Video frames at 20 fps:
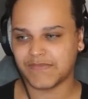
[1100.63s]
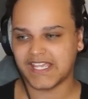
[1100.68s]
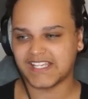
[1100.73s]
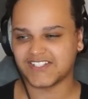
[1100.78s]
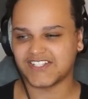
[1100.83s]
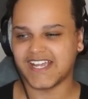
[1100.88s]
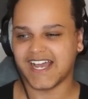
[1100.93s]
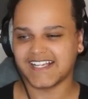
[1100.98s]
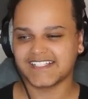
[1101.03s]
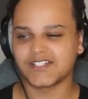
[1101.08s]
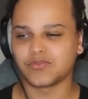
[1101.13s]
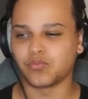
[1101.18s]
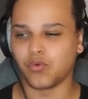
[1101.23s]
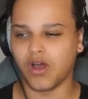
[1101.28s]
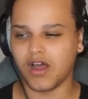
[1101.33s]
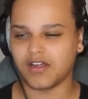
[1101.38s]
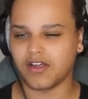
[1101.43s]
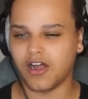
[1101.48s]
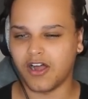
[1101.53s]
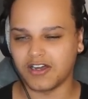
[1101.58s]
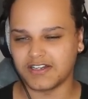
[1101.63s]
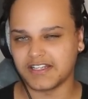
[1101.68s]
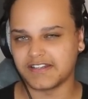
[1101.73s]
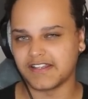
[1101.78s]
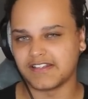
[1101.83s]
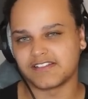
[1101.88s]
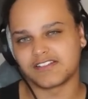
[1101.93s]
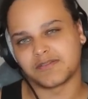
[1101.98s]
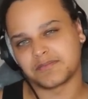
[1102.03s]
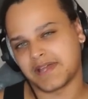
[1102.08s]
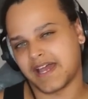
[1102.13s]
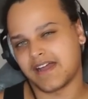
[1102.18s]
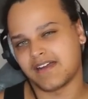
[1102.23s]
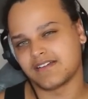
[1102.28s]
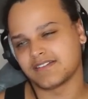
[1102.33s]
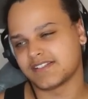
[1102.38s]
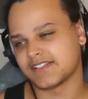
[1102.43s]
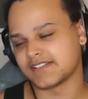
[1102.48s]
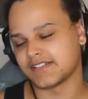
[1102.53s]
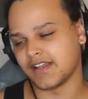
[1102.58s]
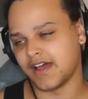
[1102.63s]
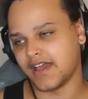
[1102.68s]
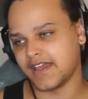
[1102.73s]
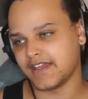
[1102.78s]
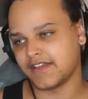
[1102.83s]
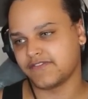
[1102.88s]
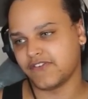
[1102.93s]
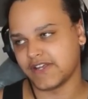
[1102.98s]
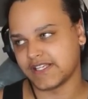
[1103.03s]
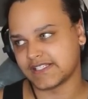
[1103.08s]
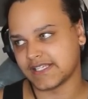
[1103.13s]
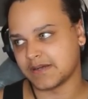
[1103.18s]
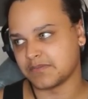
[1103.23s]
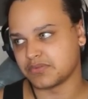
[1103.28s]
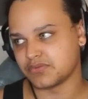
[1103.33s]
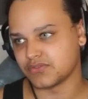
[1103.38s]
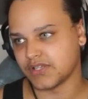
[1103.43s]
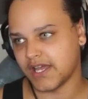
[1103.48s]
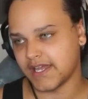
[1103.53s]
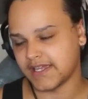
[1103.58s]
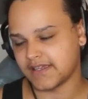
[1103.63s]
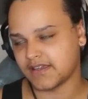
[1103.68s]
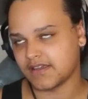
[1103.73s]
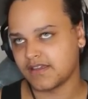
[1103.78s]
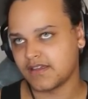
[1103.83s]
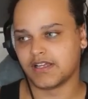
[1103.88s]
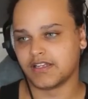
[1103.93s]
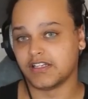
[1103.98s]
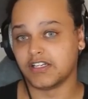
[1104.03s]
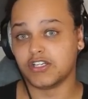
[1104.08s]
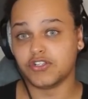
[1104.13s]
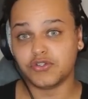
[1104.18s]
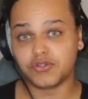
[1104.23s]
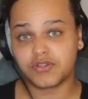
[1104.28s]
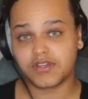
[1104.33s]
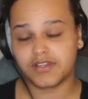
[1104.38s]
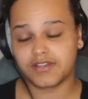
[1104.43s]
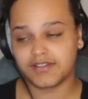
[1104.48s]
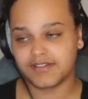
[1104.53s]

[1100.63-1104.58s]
she has to work harder than some characters, like for example like Luke,